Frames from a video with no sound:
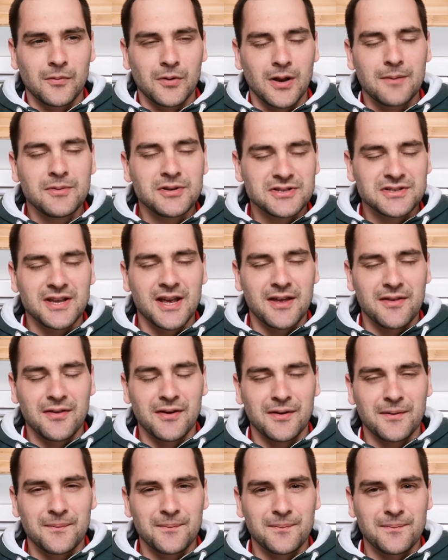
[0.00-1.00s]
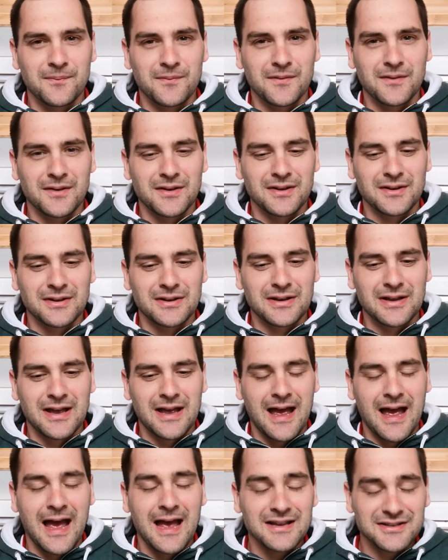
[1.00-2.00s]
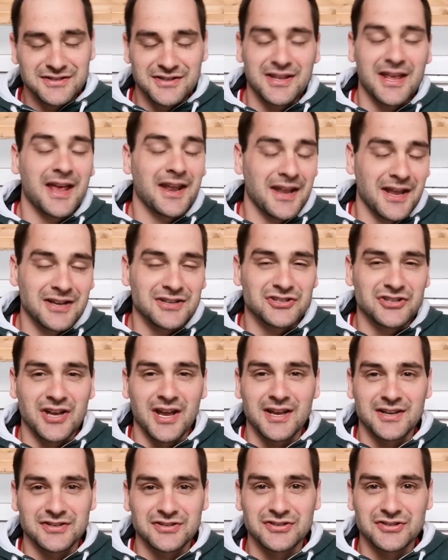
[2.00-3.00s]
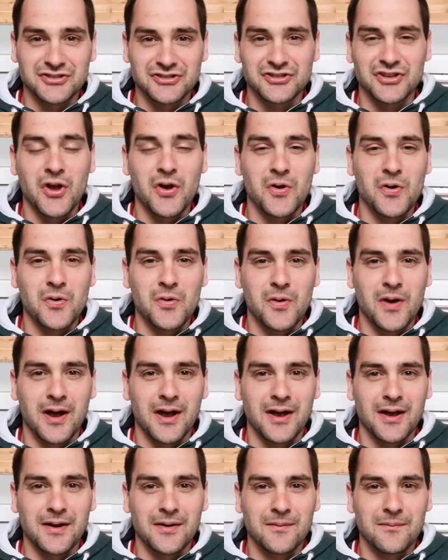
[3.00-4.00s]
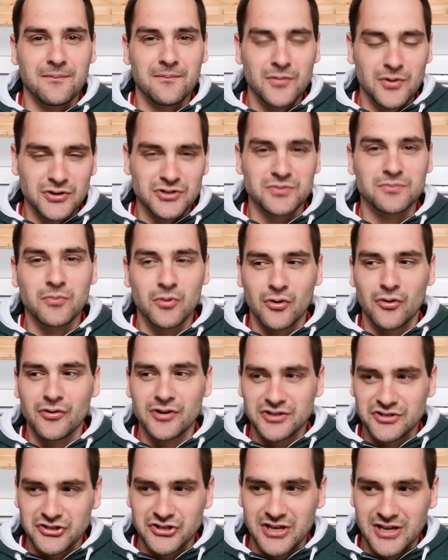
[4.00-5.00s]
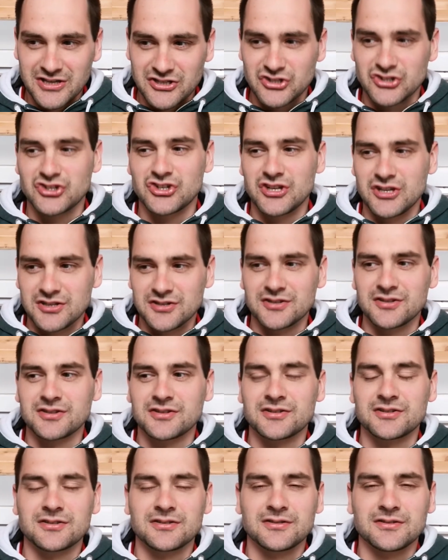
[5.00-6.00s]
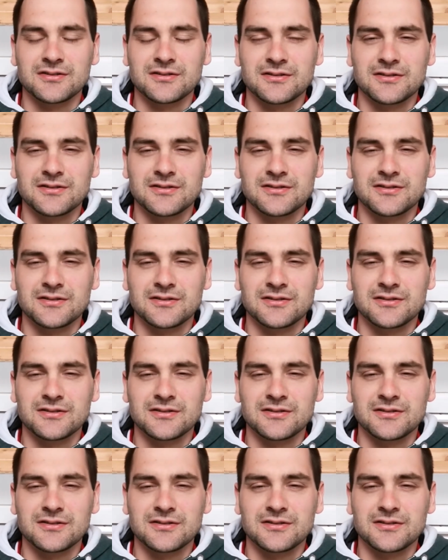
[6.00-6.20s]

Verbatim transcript: Well, let me say that as the NHS, so much more is, is Jesus.